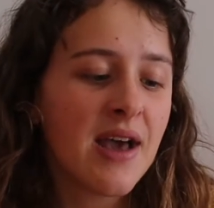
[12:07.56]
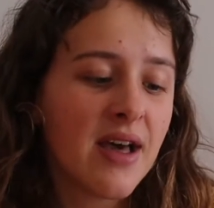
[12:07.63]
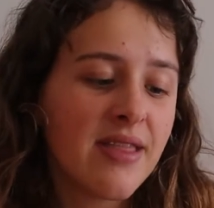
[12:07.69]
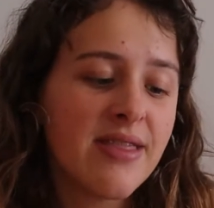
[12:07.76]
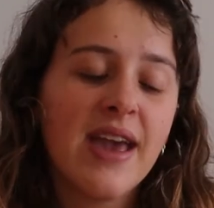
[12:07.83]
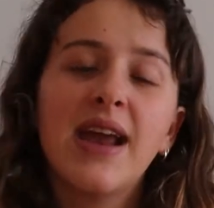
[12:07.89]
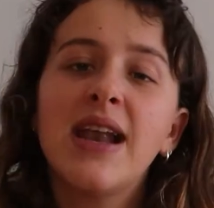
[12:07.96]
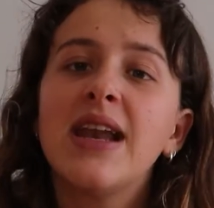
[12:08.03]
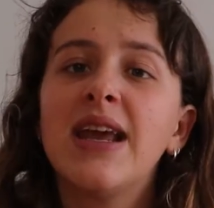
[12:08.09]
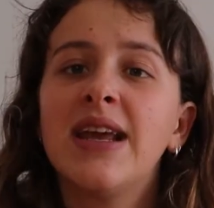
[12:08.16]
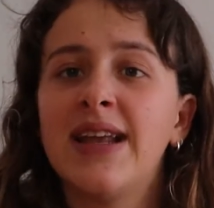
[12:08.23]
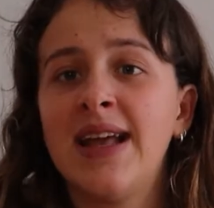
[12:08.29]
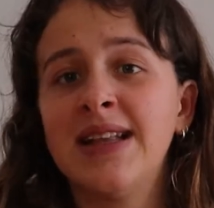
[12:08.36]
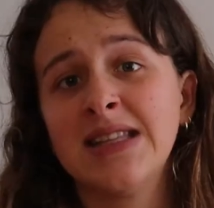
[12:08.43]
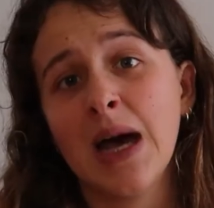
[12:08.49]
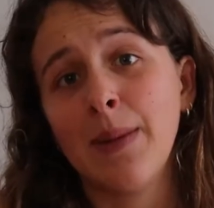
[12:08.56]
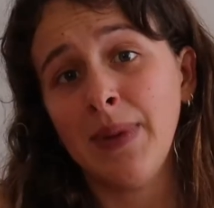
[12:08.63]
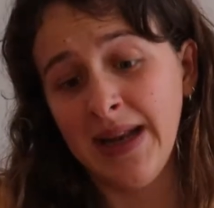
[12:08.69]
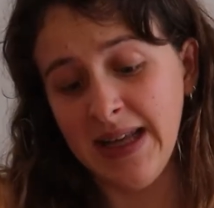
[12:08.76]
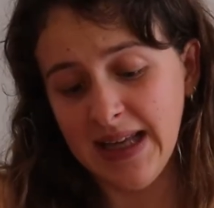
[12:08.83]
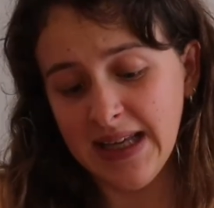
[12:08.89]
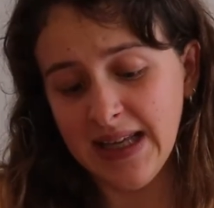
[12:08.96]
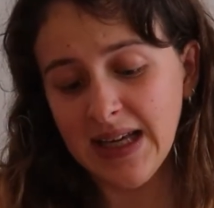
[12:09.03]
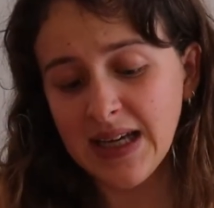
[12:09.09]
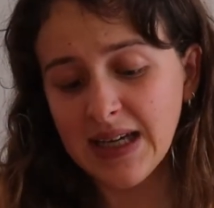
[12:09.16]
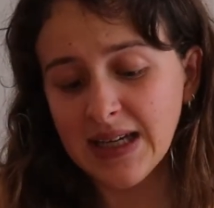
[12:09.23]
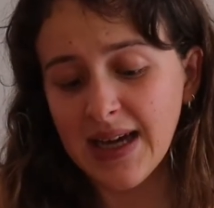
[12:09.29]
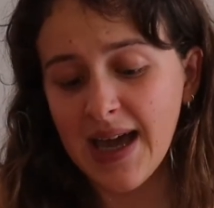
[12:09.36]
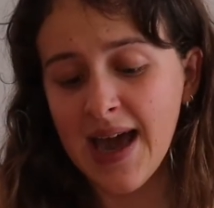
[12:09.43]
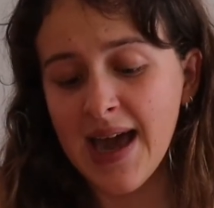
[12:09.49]
then it ends up
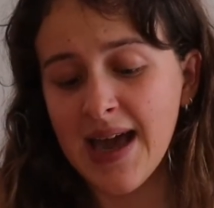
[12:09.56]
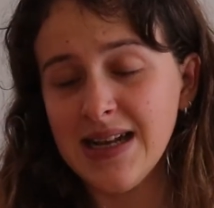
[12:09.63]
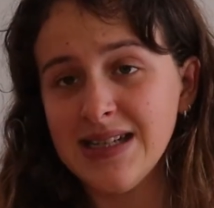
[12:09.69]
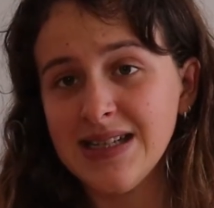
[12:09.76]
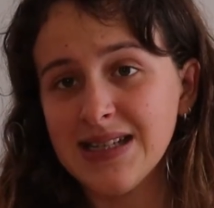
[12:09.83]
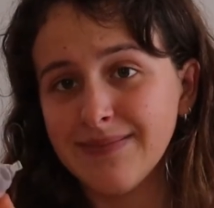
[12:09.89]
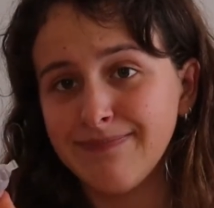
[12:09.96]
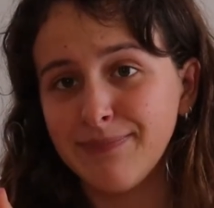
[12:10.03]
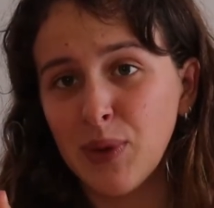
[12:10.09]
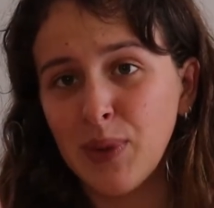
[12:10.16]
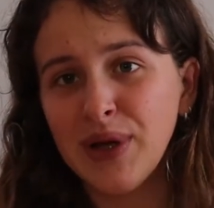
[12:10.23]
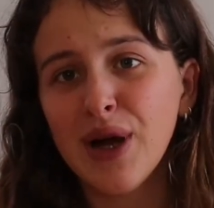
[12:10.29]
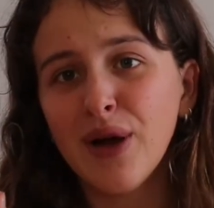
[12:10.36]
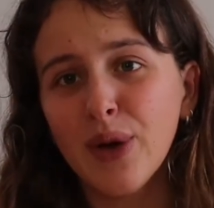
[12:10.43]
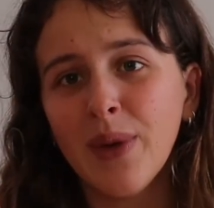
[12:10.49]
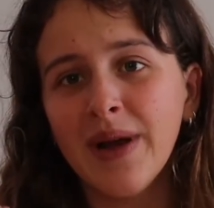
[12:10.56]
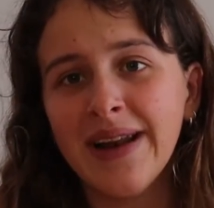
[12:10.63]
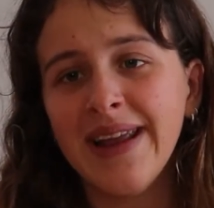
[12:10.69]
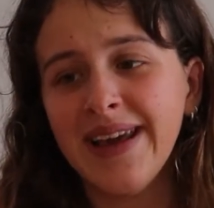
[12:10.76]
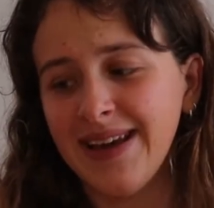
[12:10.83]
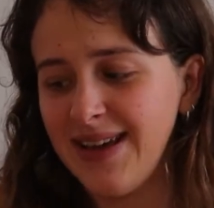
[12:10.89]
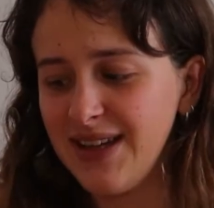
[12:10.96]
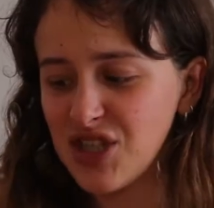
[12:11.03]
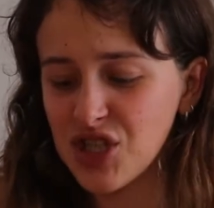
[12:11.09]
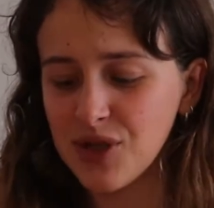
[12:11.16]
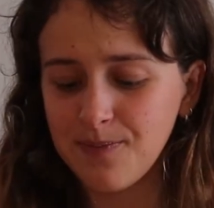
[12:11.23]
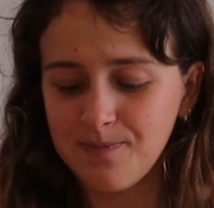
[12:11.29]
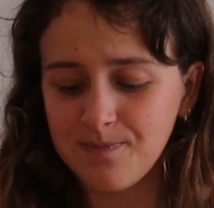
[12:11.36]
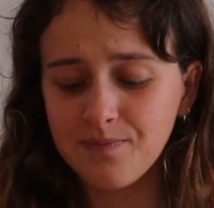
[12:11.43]
leaking, and we don't want leakage.